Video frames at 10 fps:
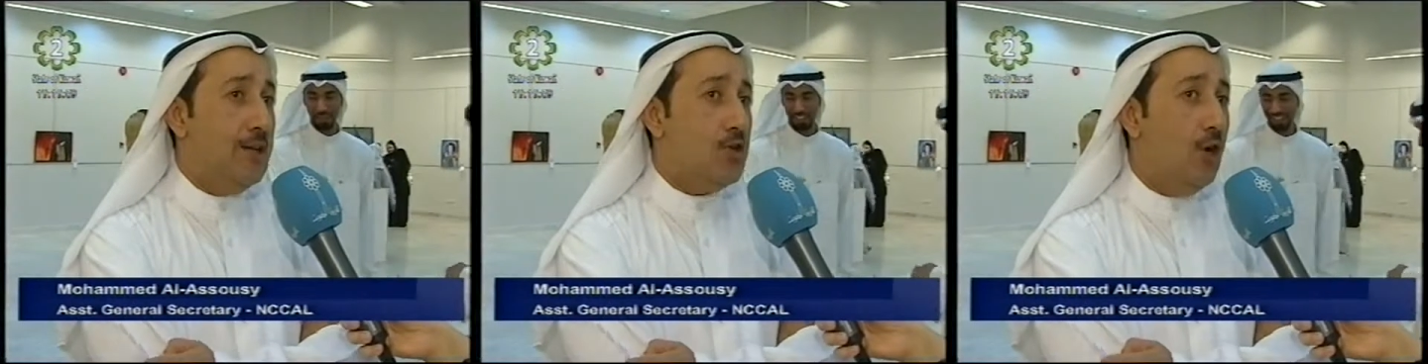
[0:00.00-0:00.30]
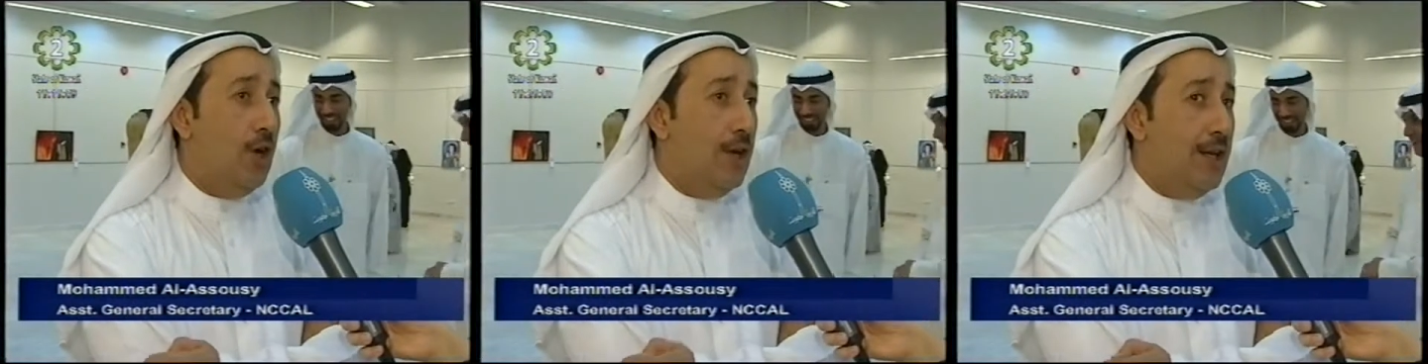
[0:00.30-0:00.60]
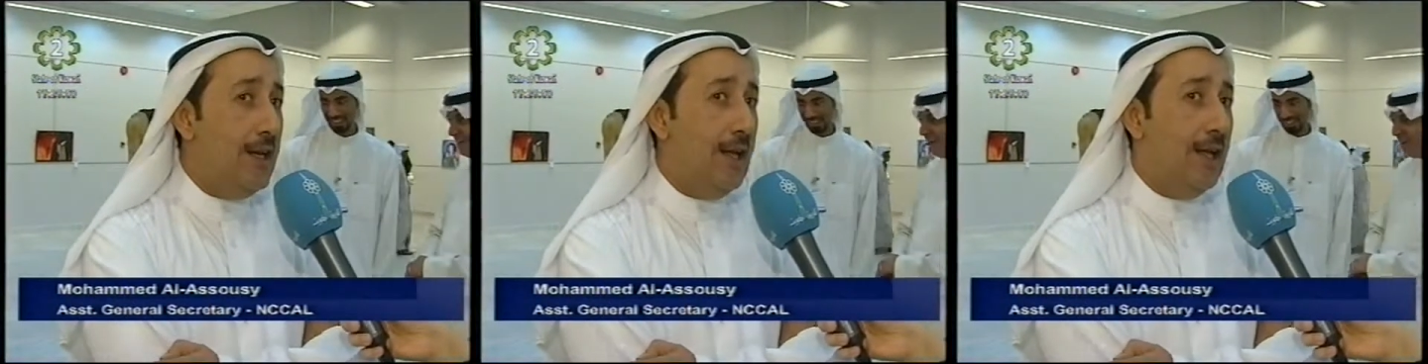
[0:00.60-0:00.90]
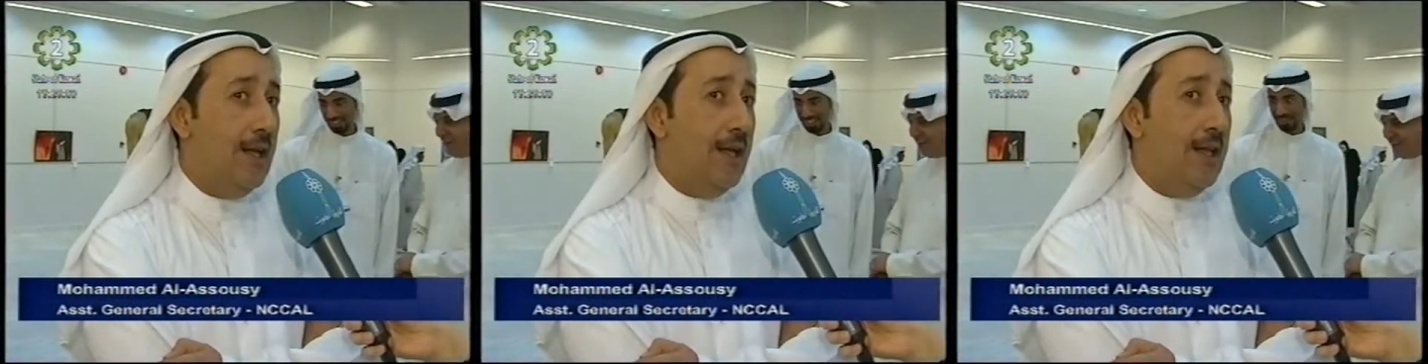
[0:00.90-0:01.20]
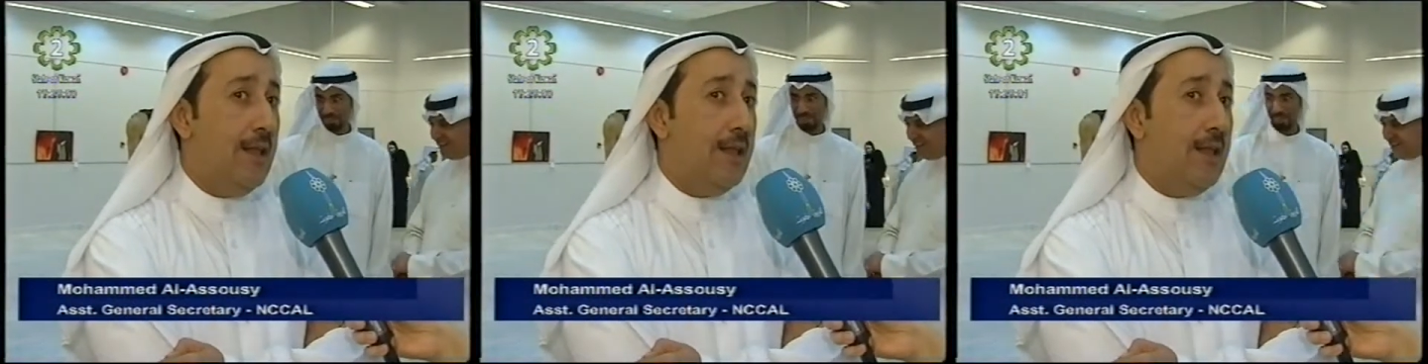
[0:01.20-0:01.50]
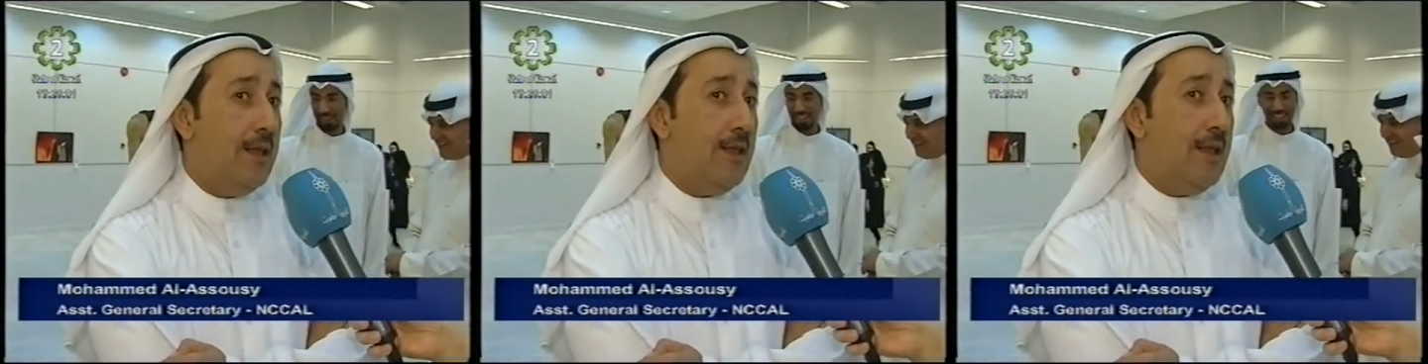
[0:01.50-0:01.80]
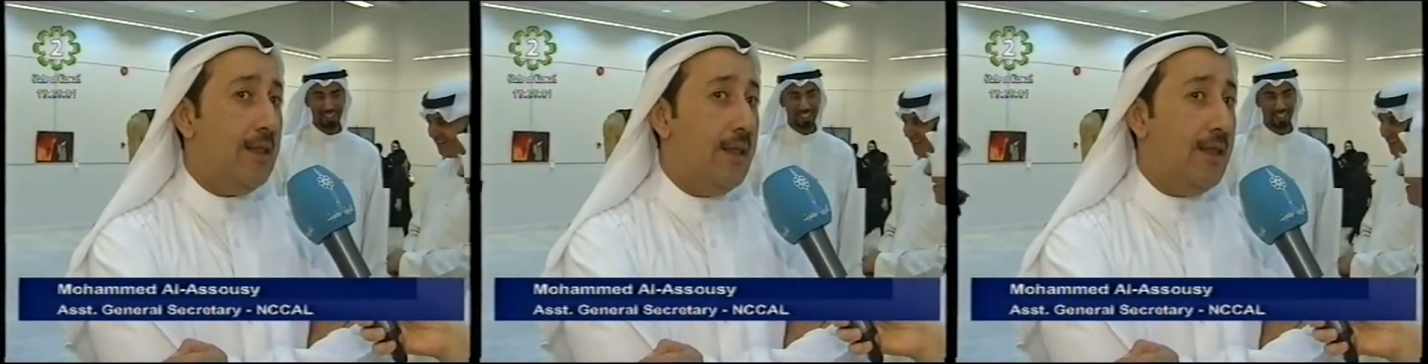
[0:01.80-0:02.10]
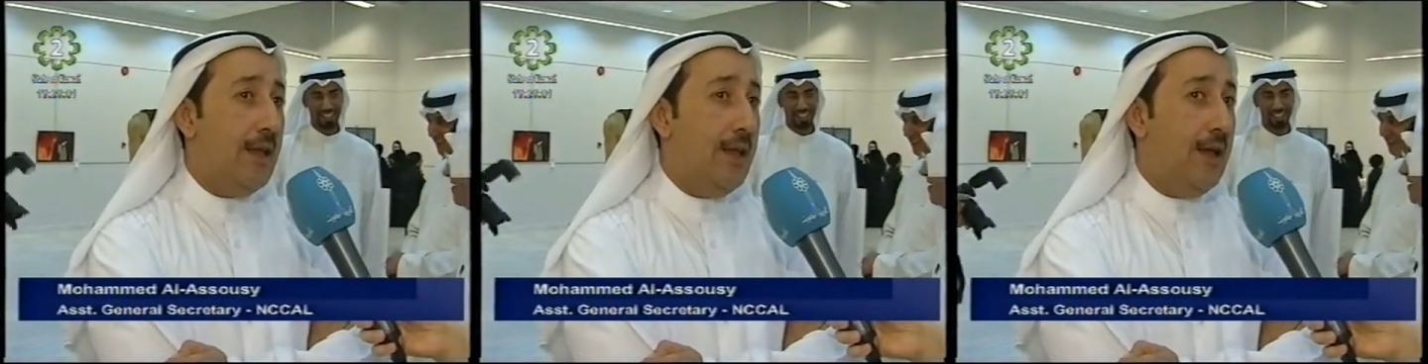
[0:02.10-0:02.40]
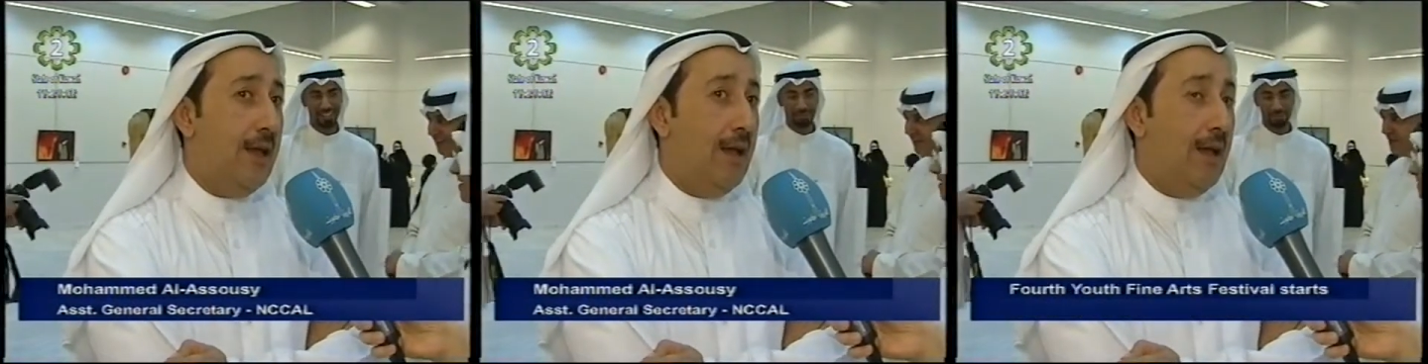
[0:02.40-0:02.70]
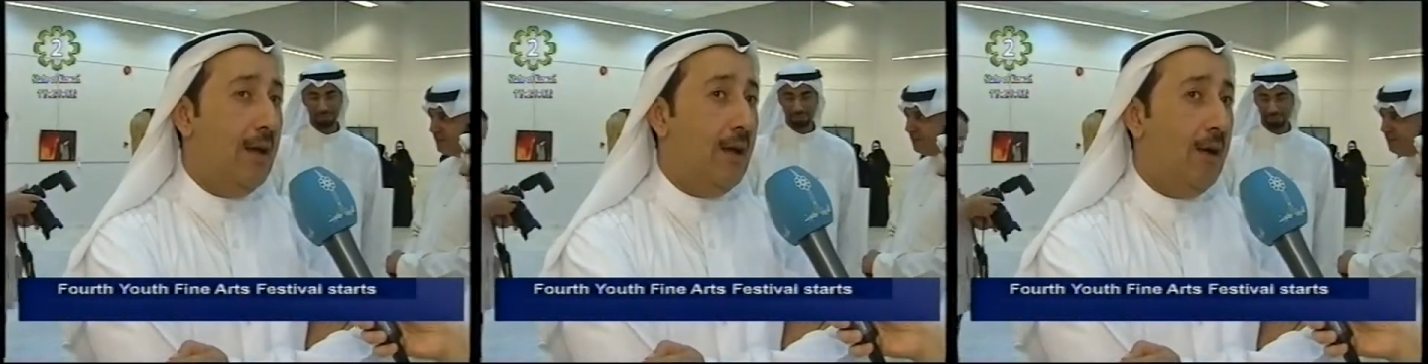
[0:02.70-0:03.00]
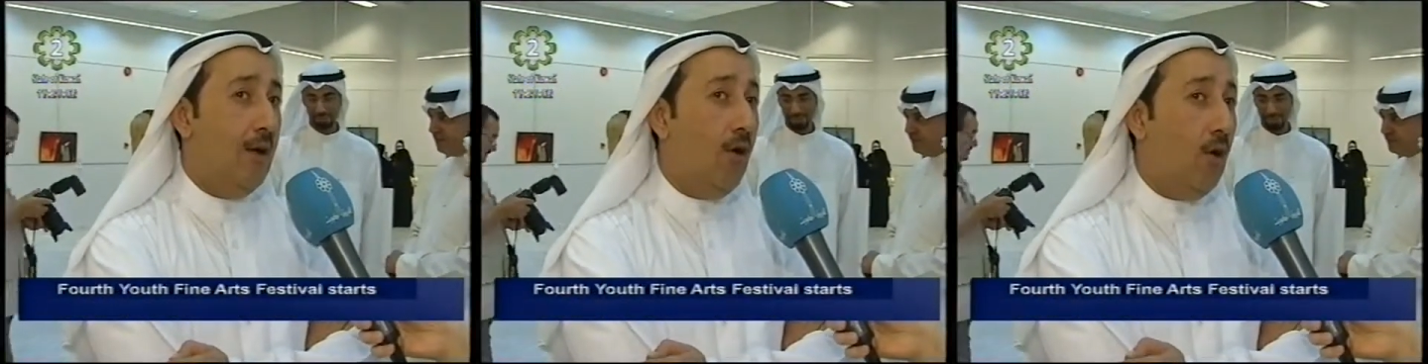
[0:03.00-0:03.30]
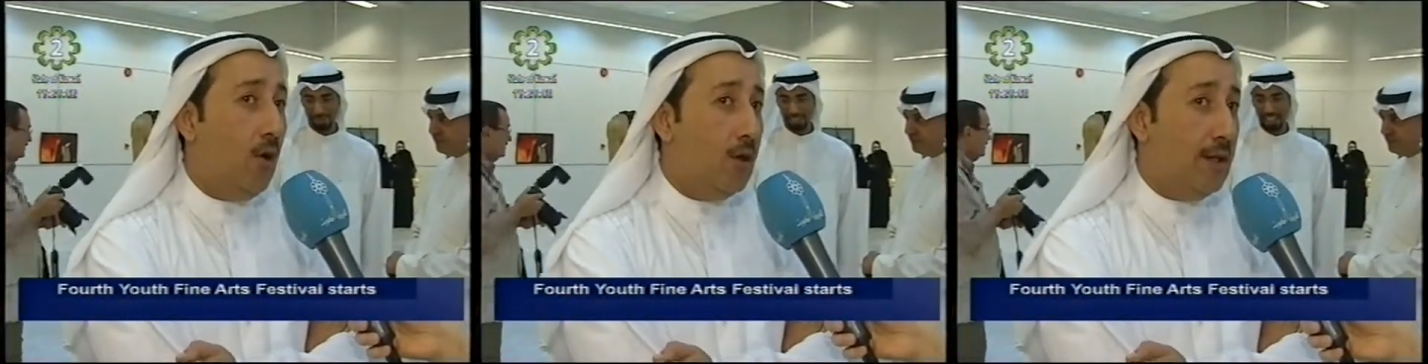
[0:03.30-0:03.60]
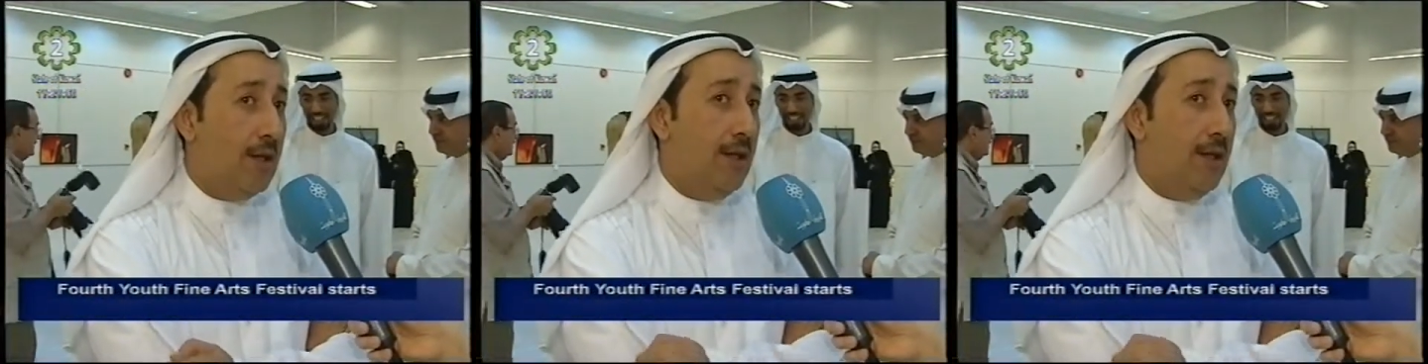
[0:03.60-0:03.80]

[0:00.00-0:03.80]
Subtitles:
join the old